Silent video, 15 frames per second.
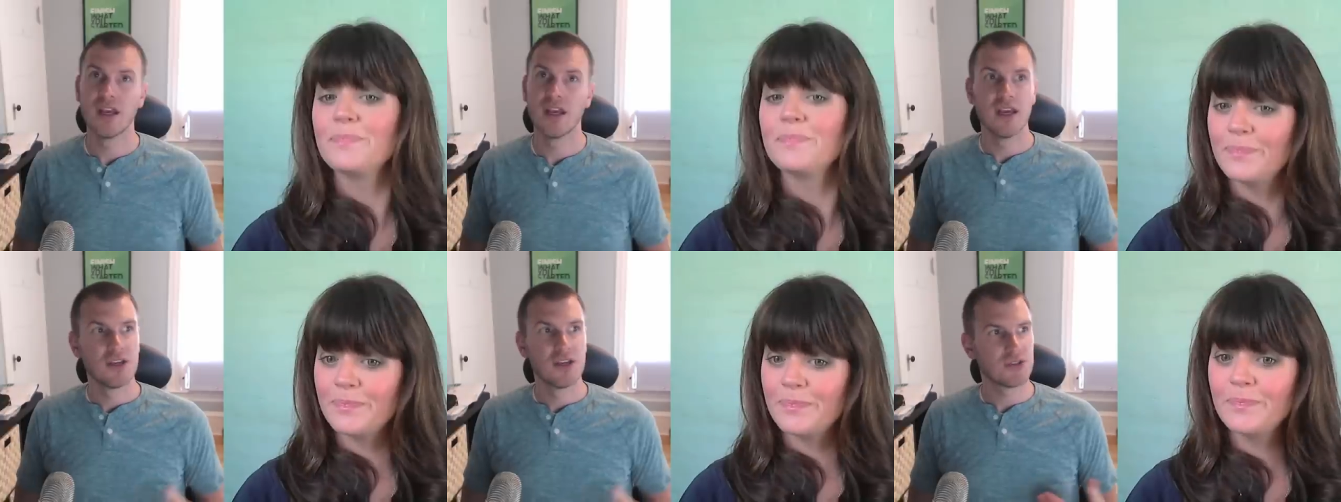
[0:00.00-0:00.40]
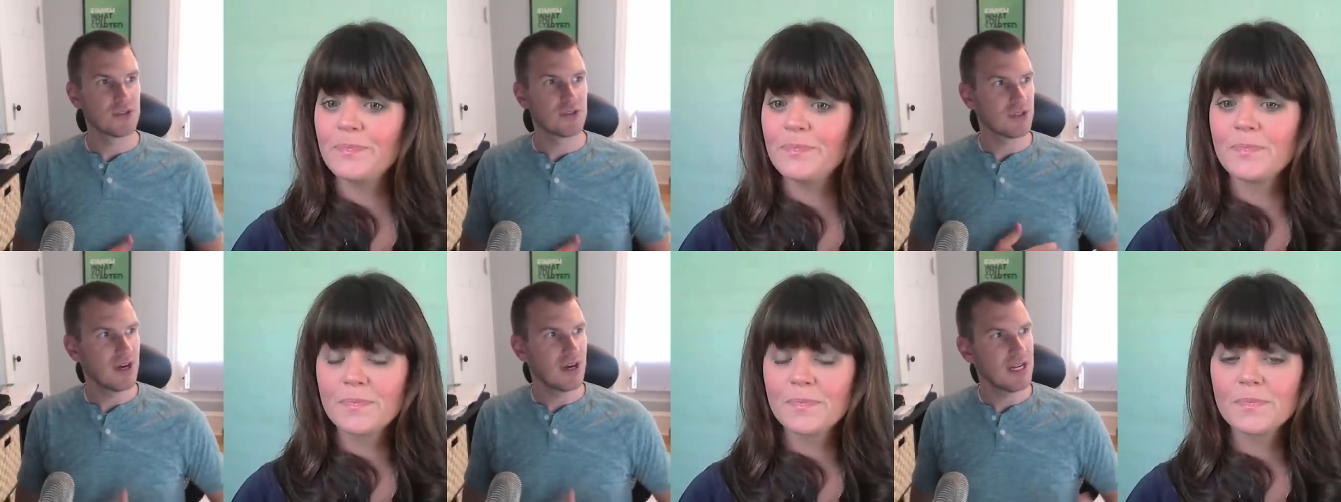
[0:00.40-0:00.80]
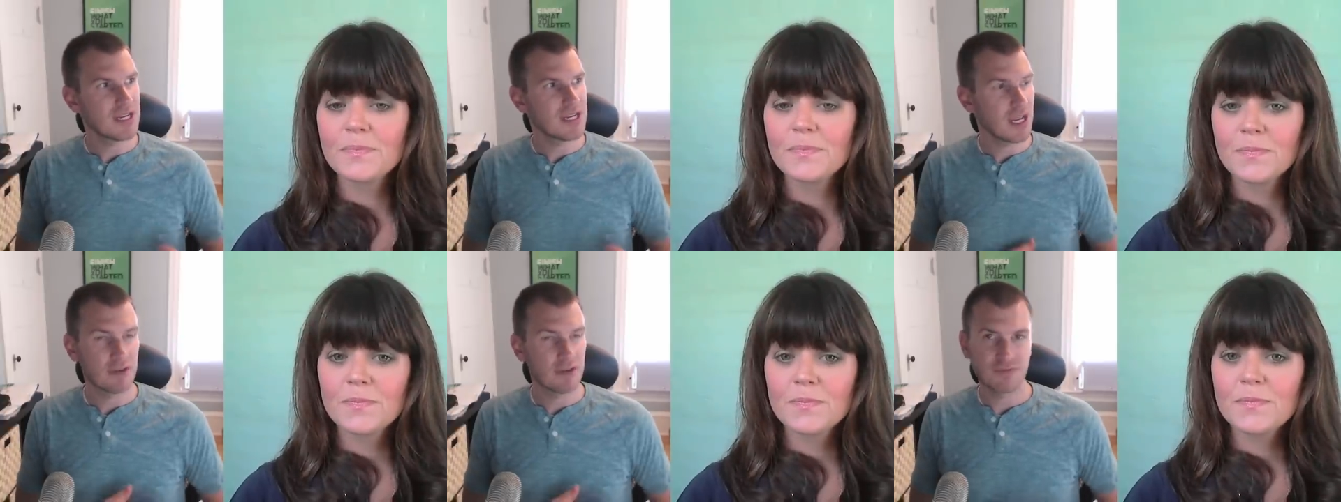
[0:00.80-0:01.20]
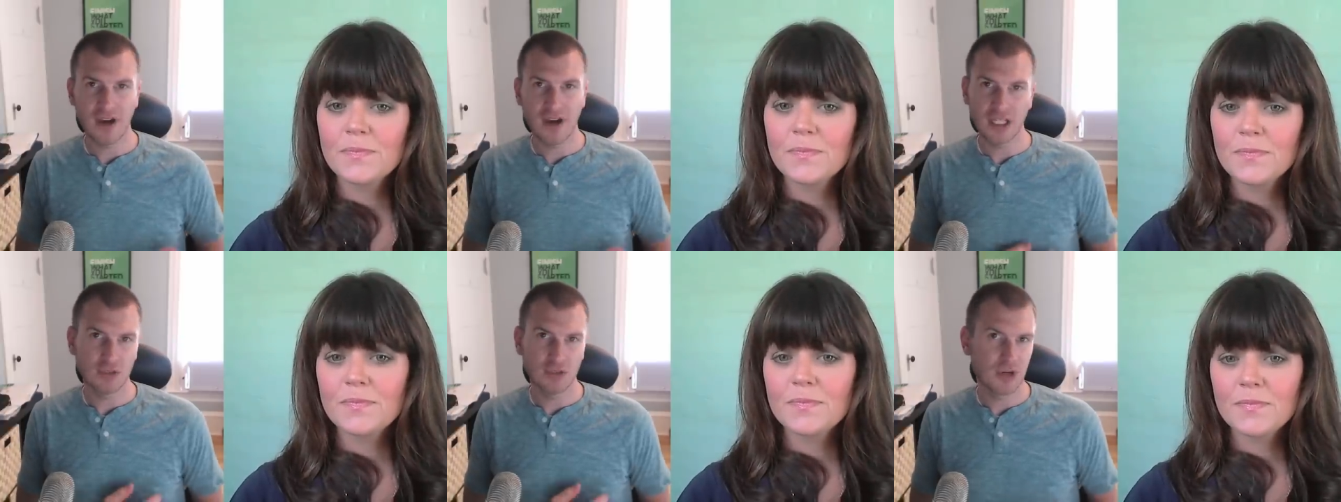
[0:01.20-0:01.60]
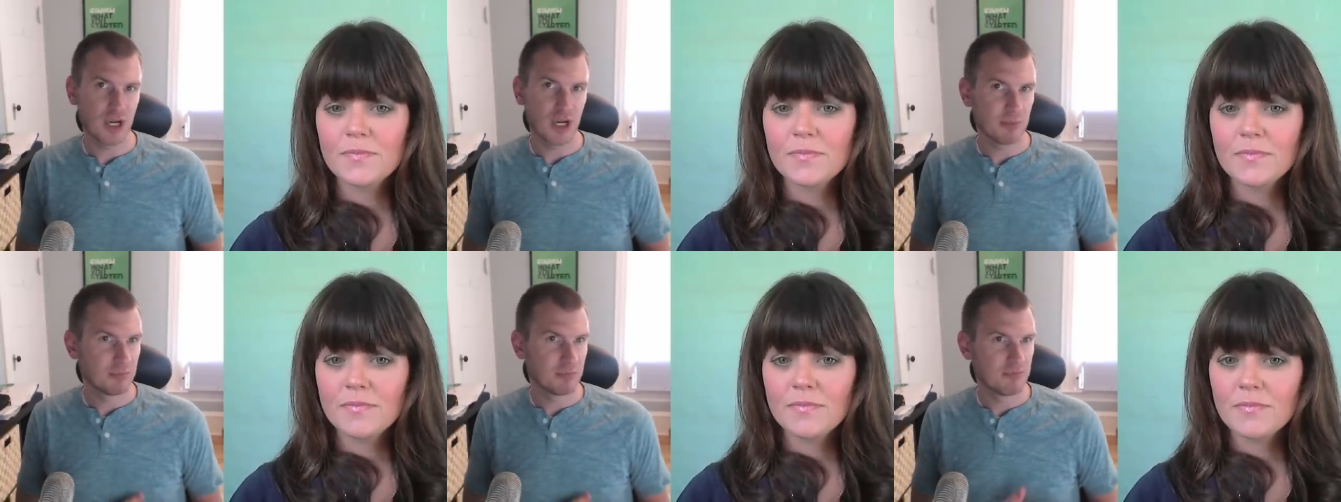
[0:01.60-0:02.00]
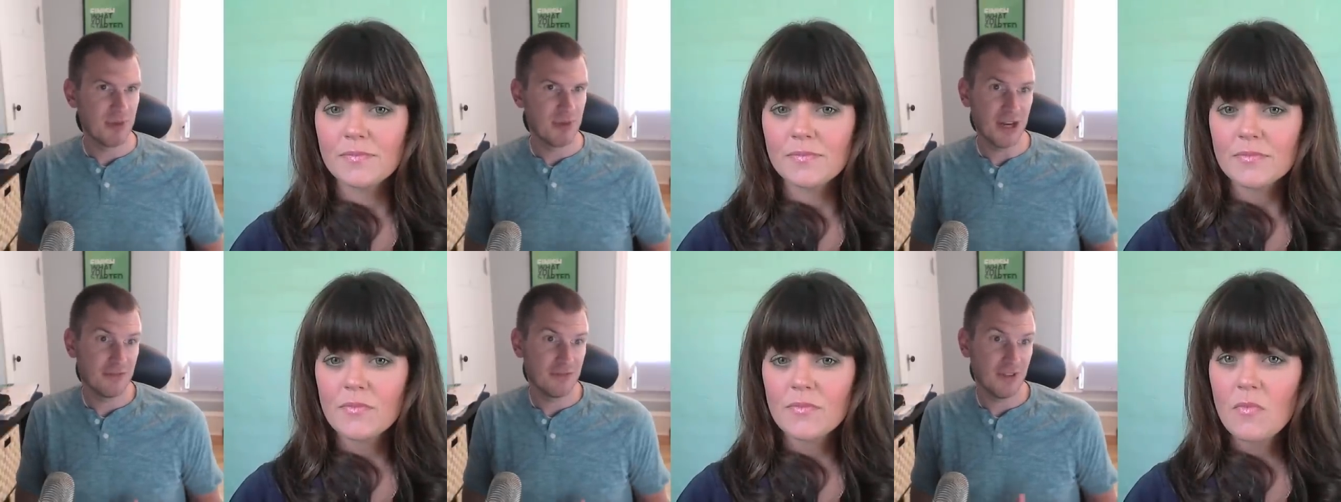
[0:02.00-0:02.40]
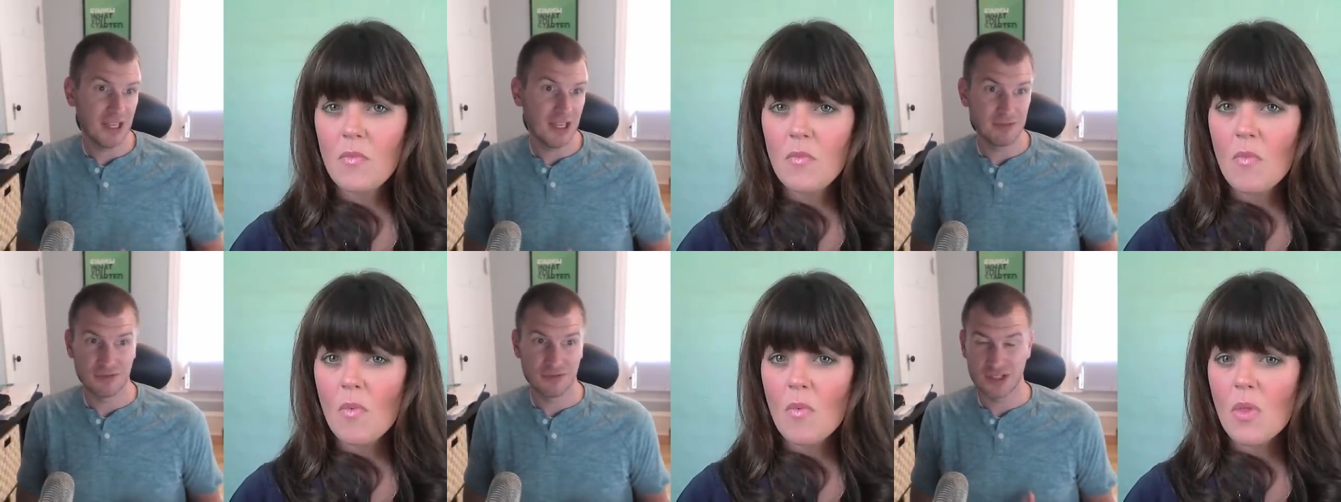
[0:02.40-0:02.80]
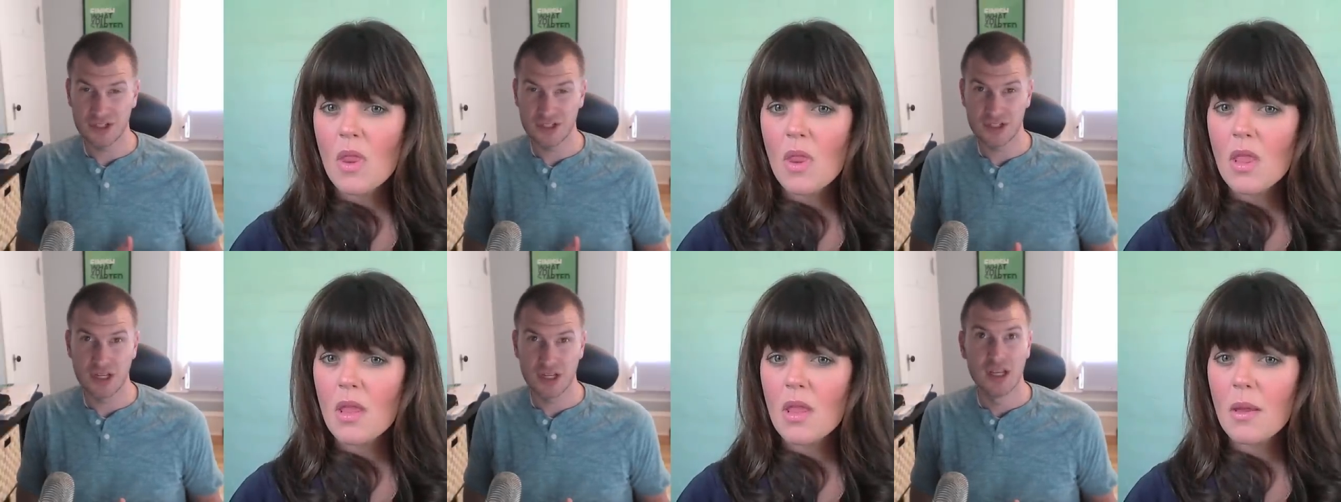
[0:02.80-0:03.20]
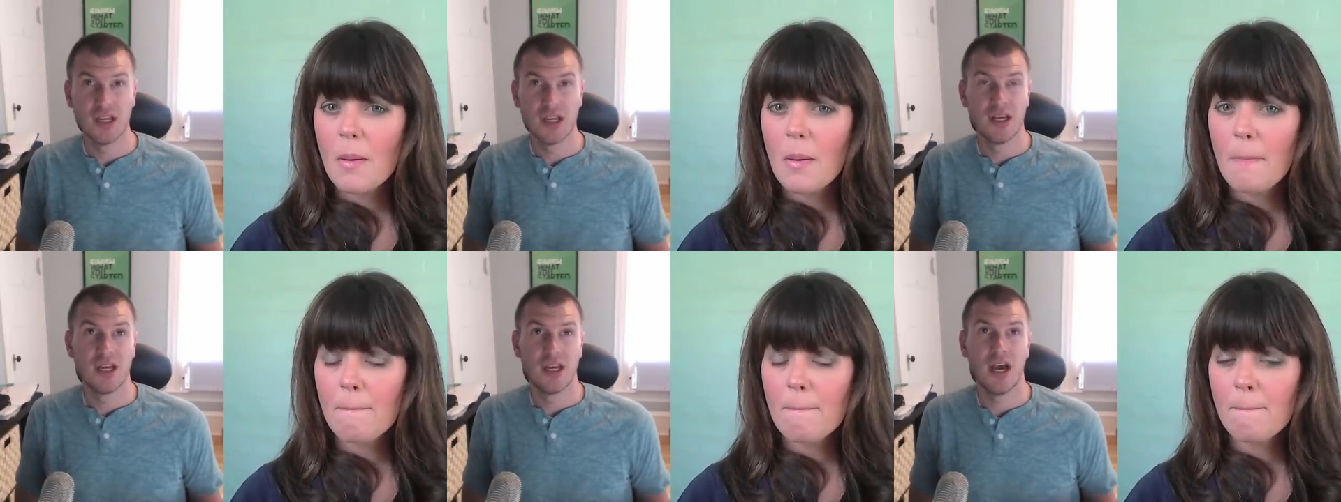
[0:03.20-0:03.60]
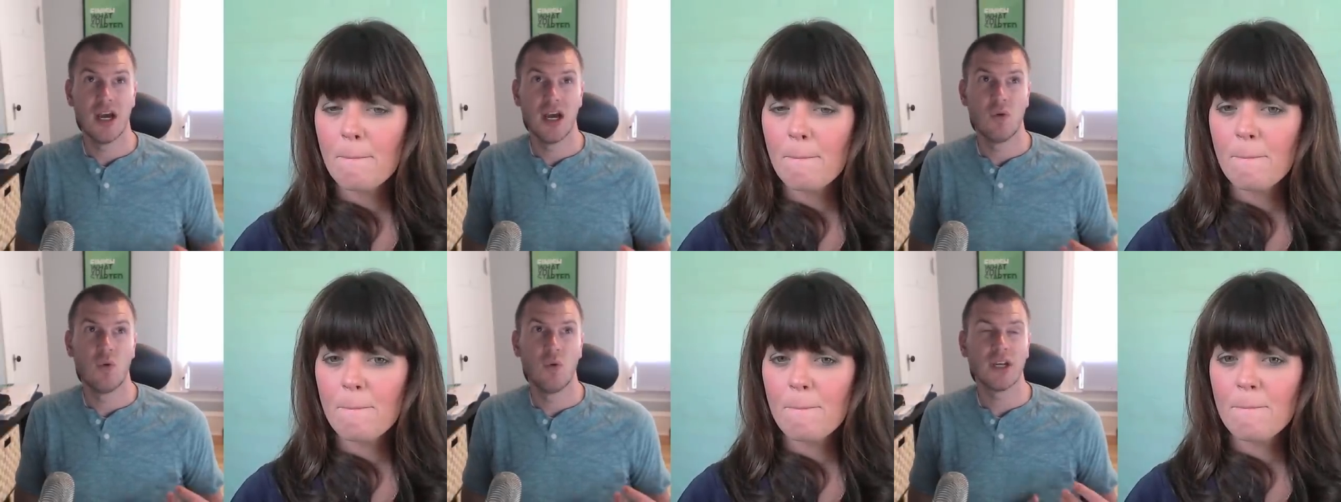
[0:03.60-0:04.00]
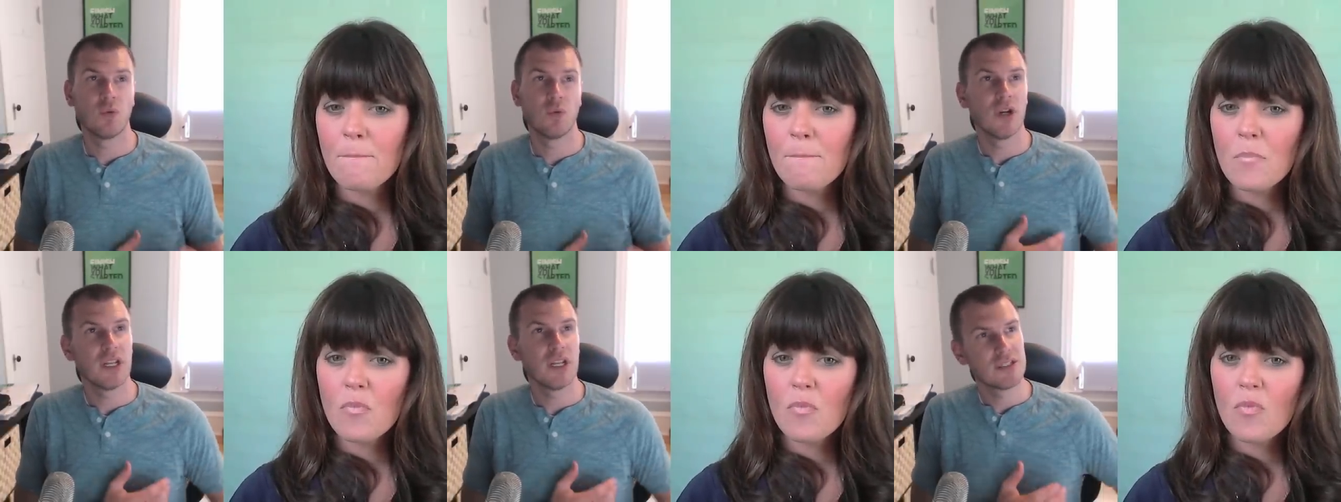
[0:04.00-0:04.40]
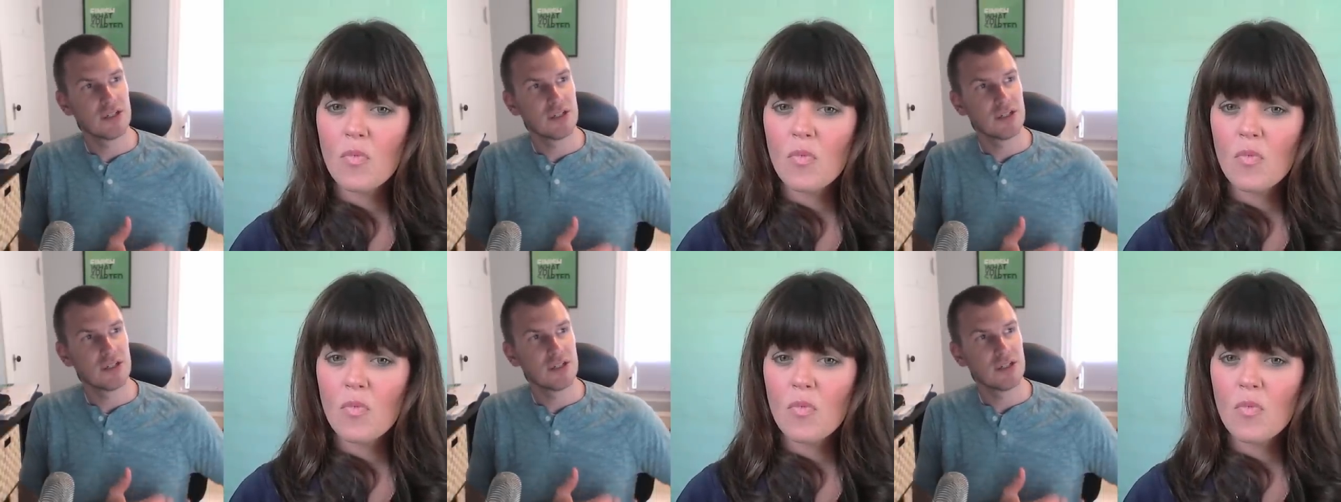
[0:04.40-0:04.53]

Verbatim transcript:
Speaker 1: Mm-hmm. So is there any kind of followed up benefit? Like did, what, what is there